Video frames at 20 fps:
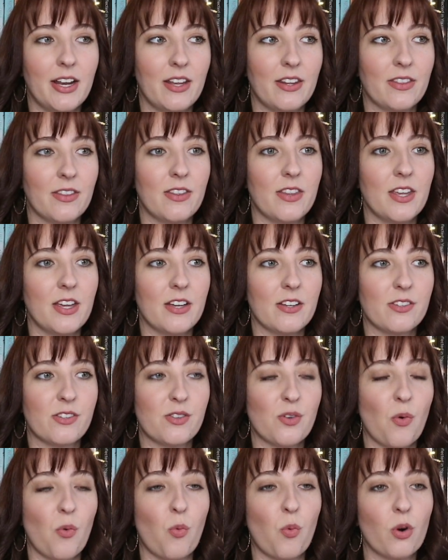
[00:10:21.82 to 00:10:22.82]
in this
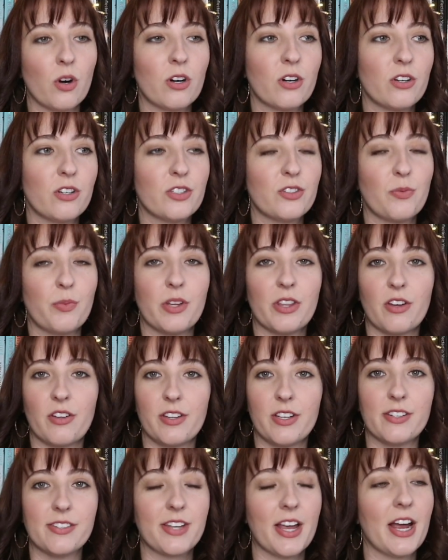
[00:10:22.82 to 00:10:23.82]
world with all
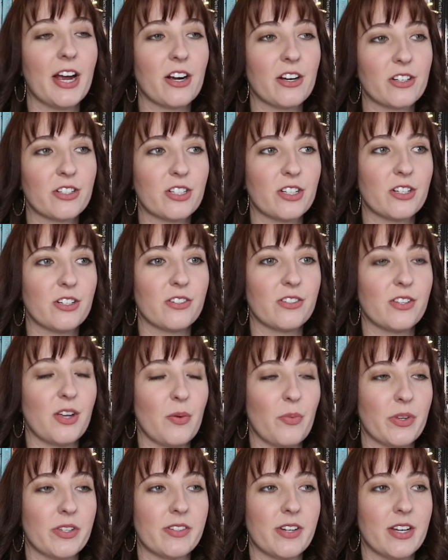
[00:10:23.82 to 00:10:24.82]
these characters.
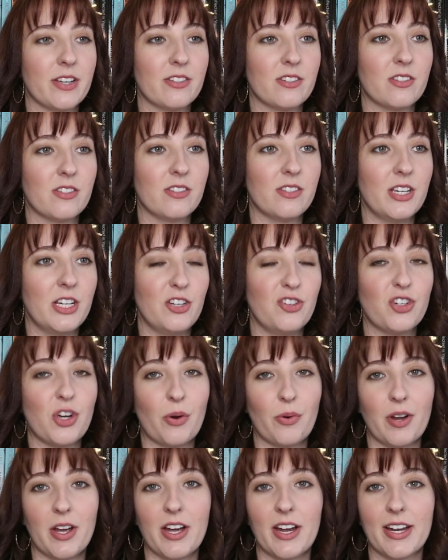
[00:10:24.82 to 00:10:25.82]
It was nice to see
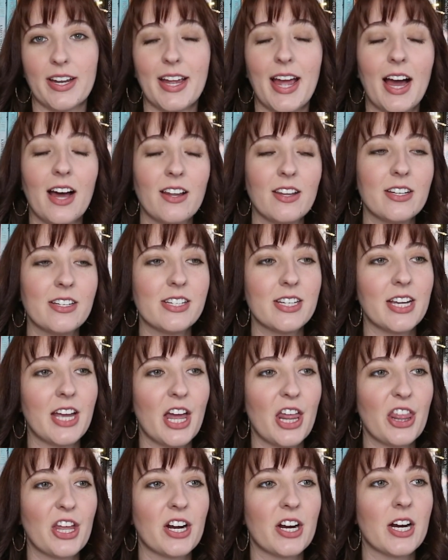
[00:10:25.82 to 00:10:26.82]
Jonah and Calla
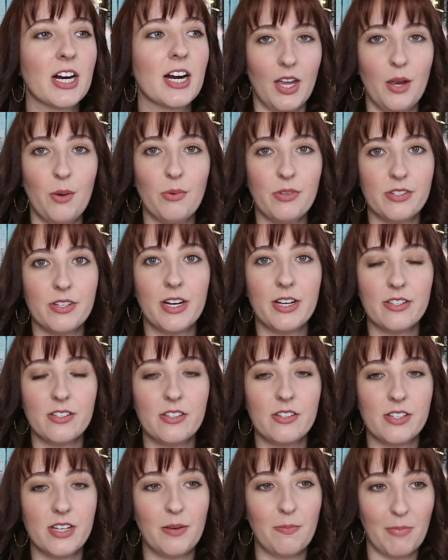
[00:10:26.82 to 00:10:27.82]
together. It was nice to
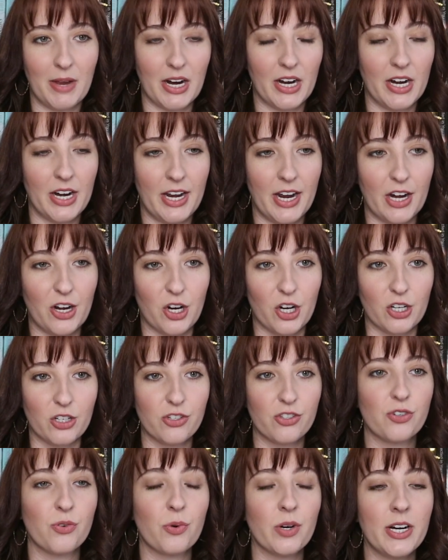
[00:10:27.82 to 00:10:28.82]
see Mary and her
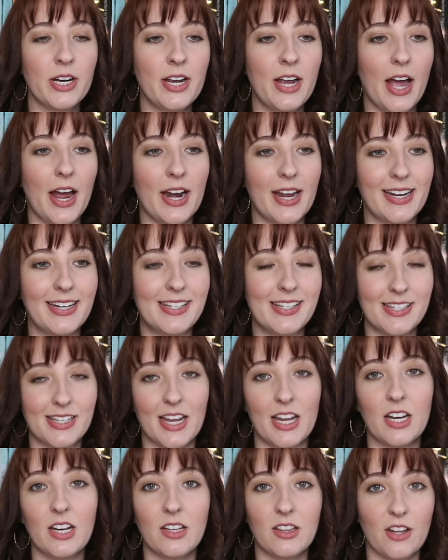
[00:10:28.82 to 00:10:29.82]
story, and I
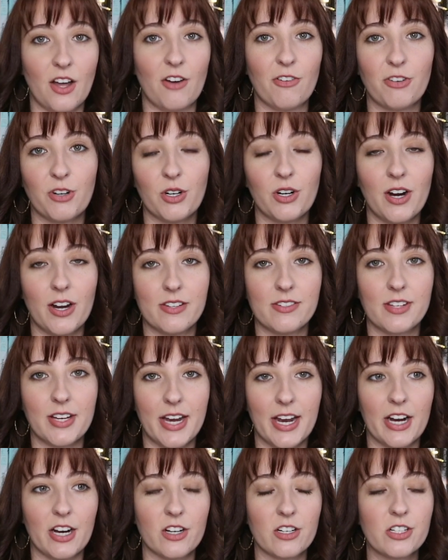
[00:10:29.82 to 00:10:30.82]
did love her as a
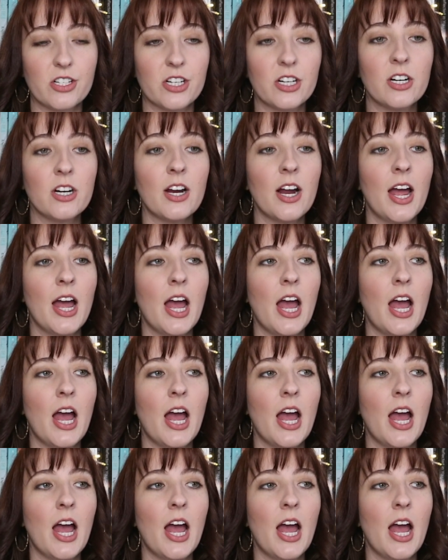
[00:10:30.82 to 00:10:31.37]
character.